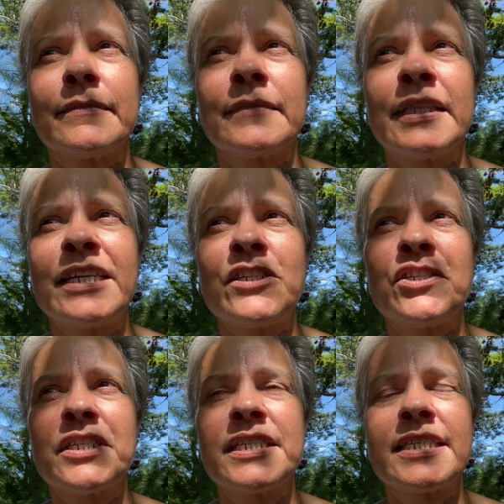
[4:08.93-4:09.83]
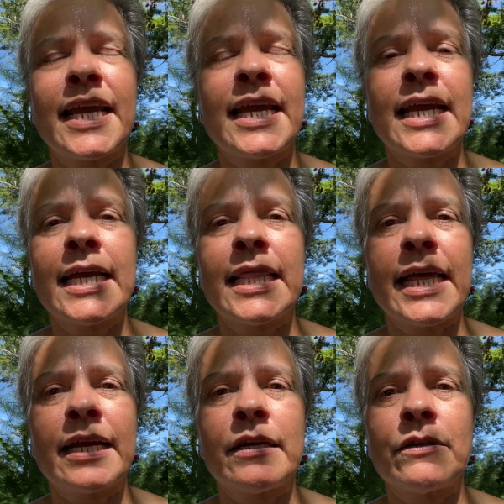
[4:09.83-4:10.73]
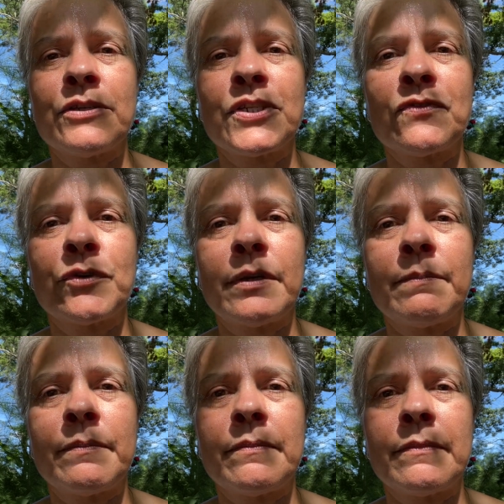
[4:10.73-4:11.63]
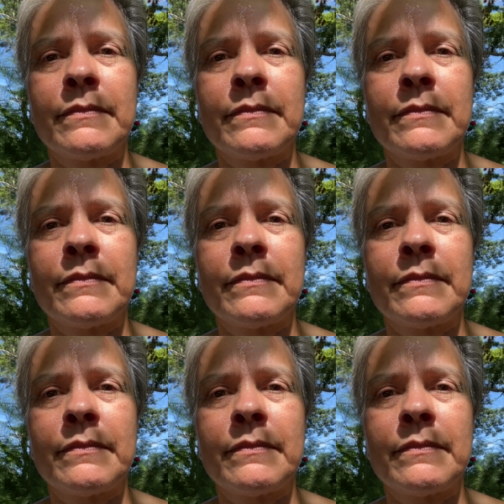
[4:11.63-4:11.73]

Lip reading: let's just say that goes from